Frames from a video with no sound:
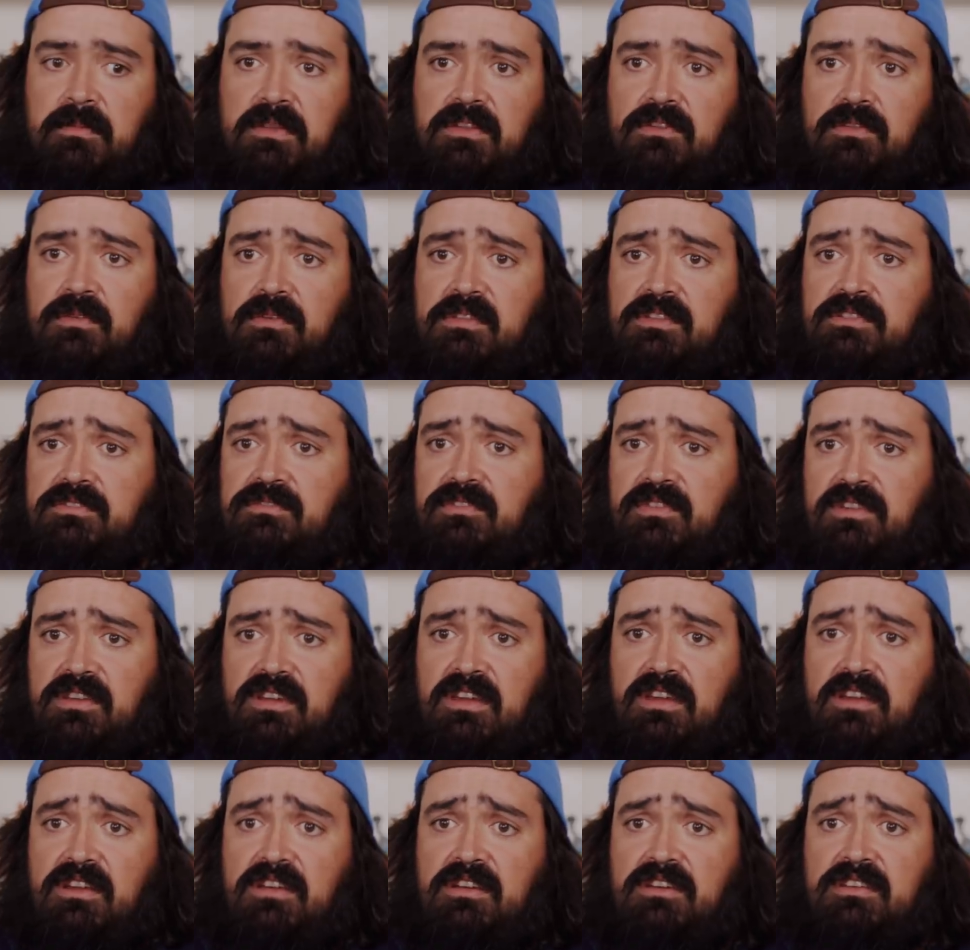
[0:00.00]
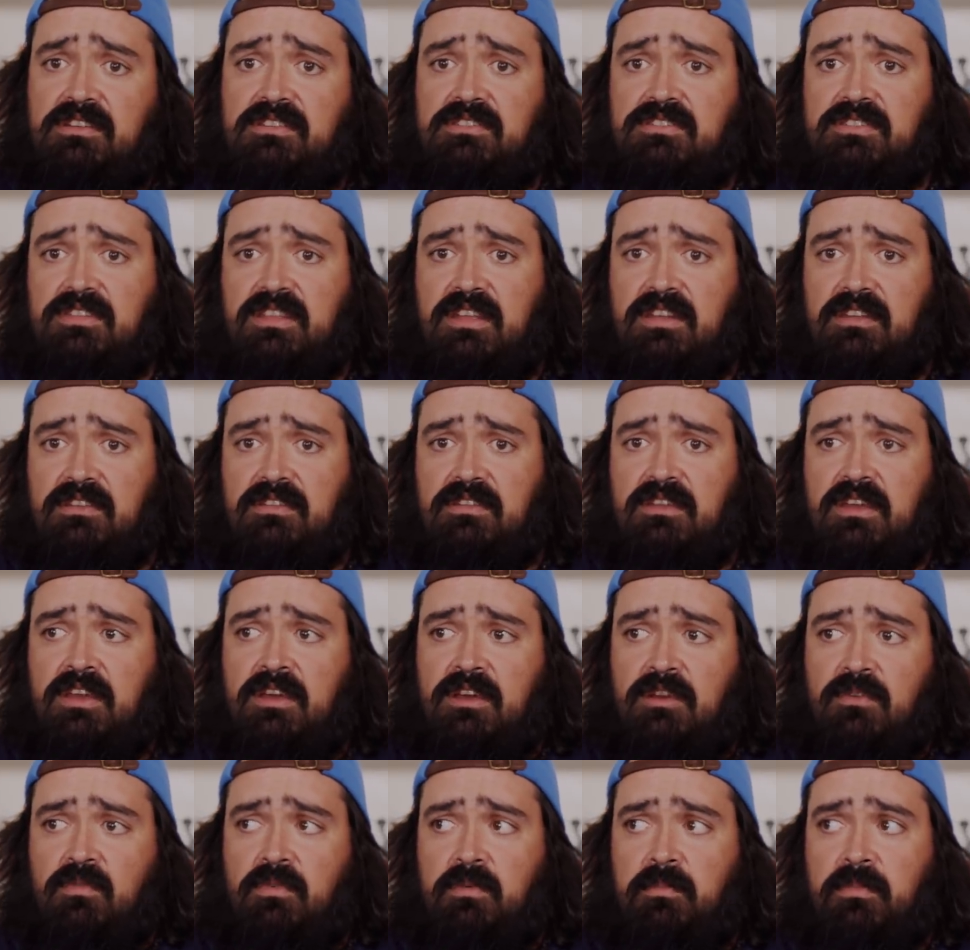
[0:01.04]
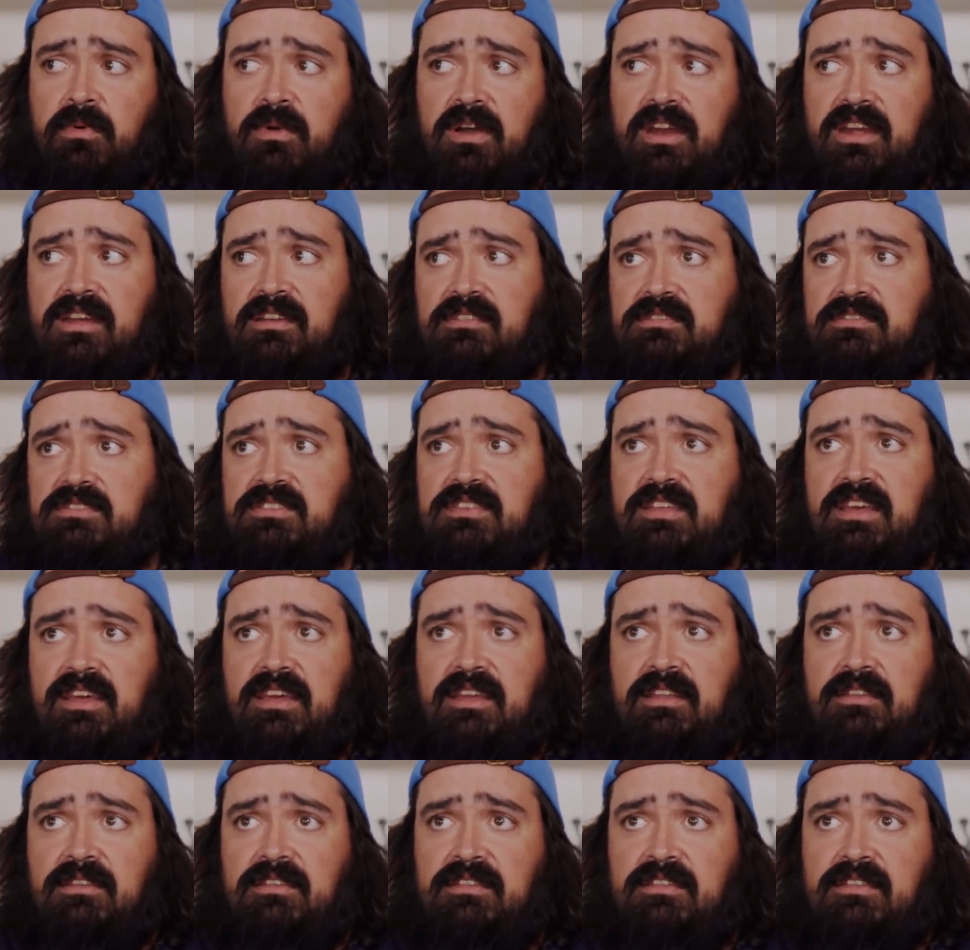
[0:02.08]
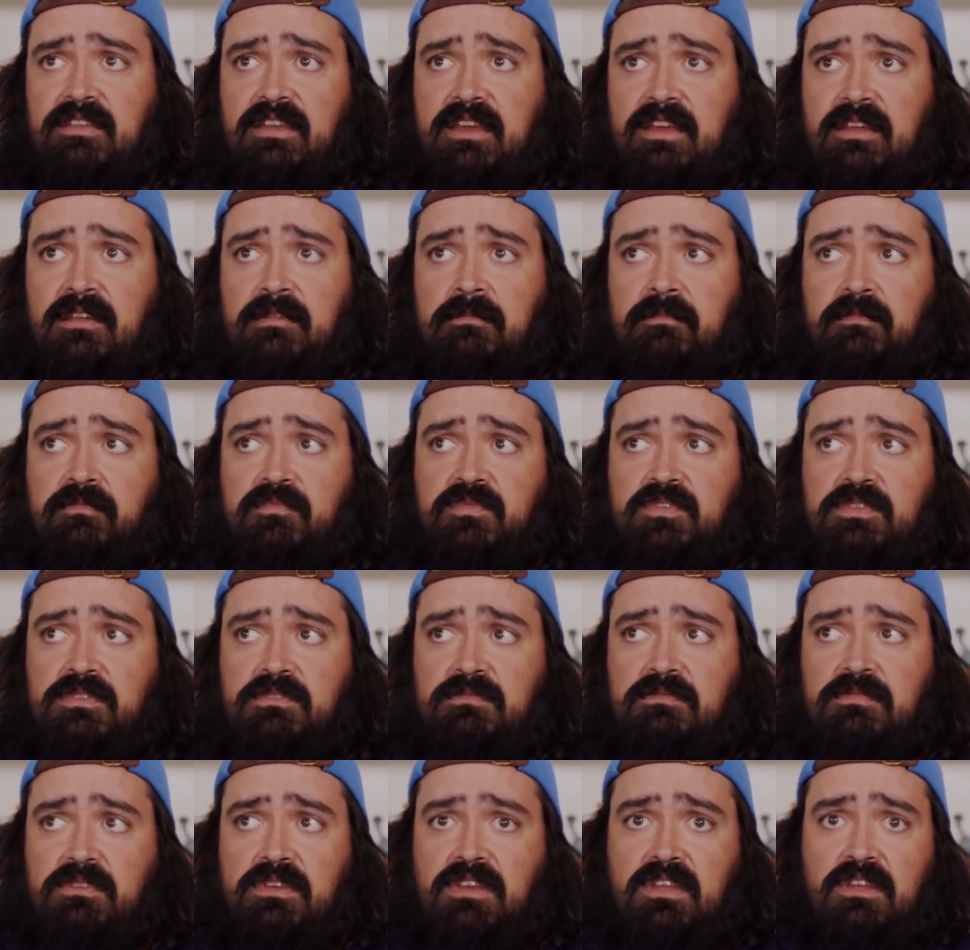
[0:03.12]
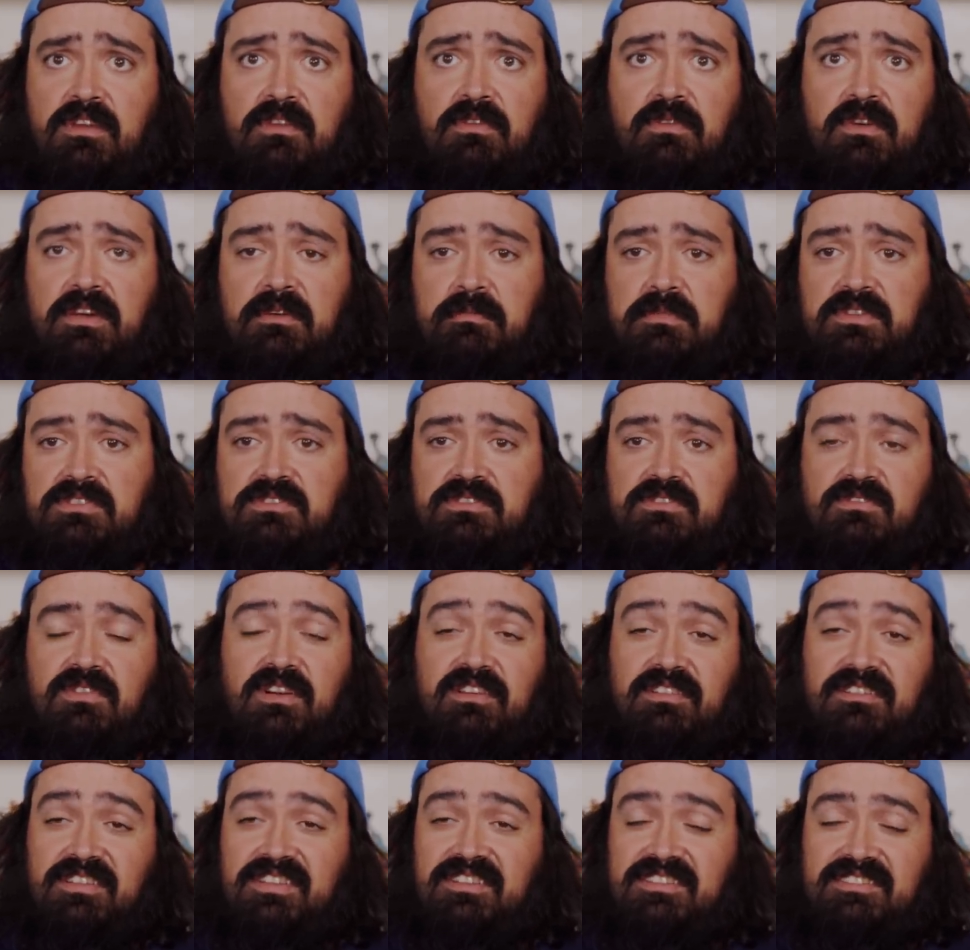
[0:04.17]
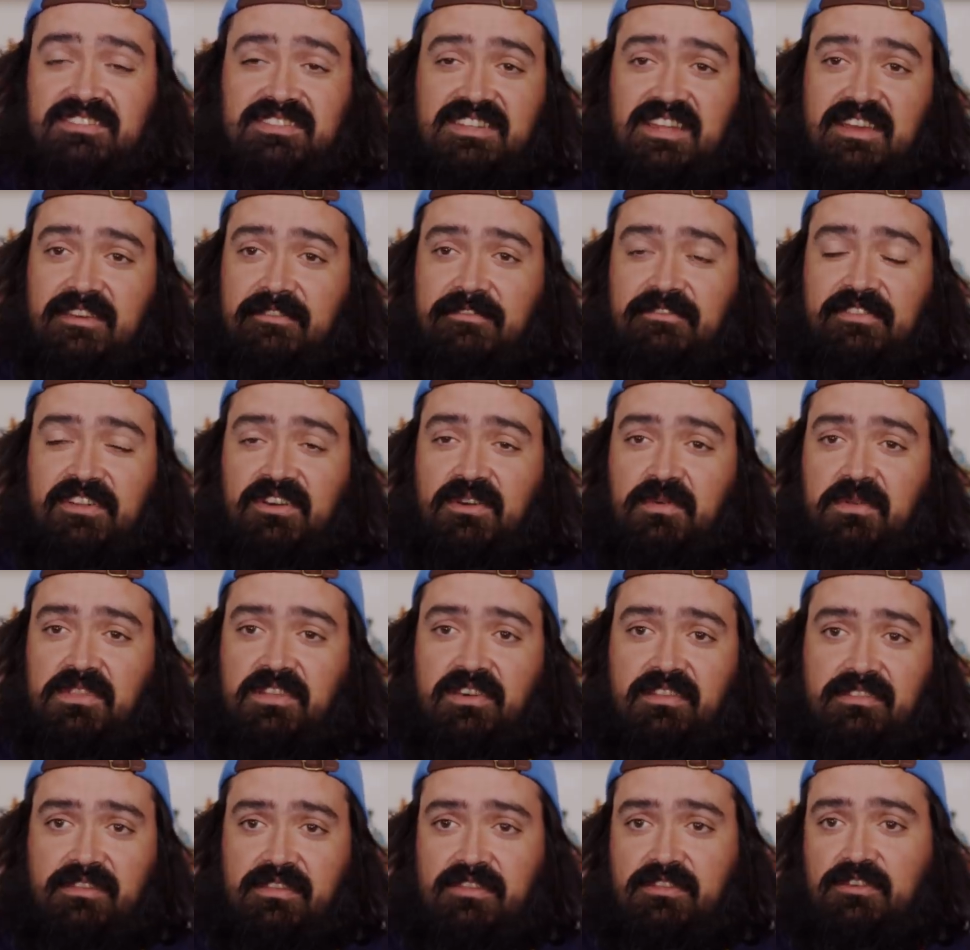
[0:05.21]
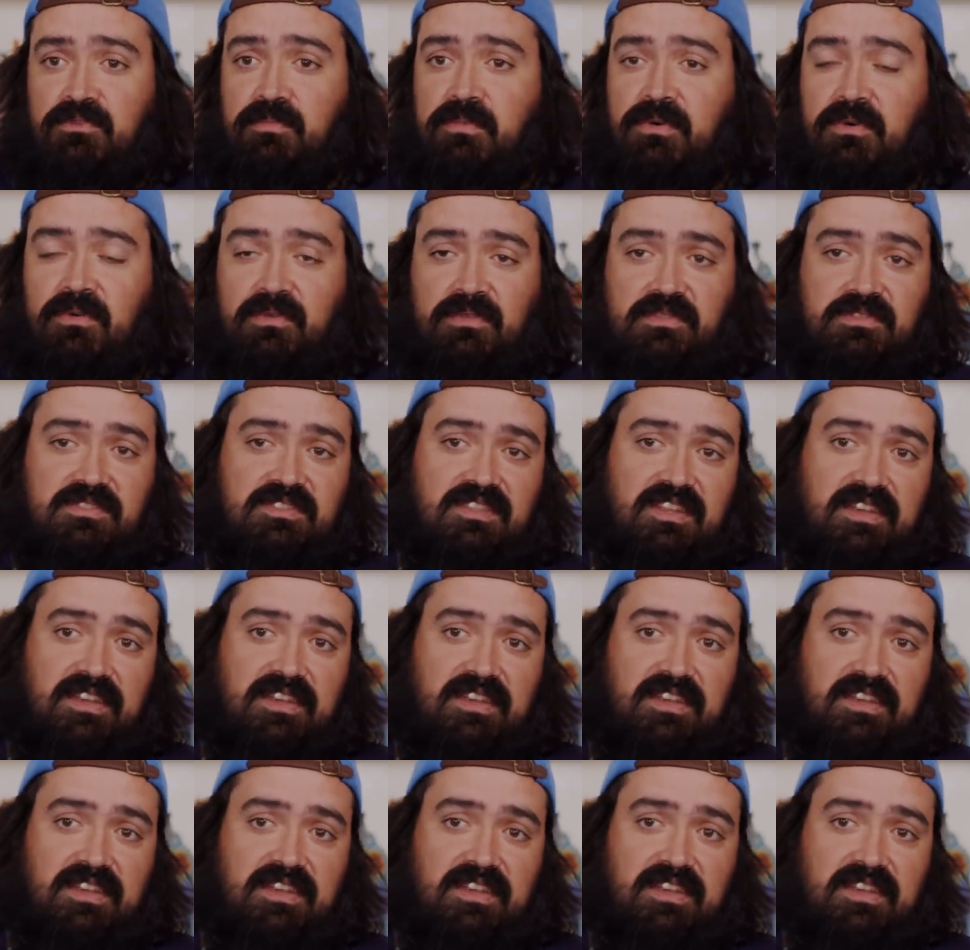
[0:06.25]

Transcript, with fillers: have been doing this for years that were brands that that you know have been struggling to stay afloat with all the loopholes.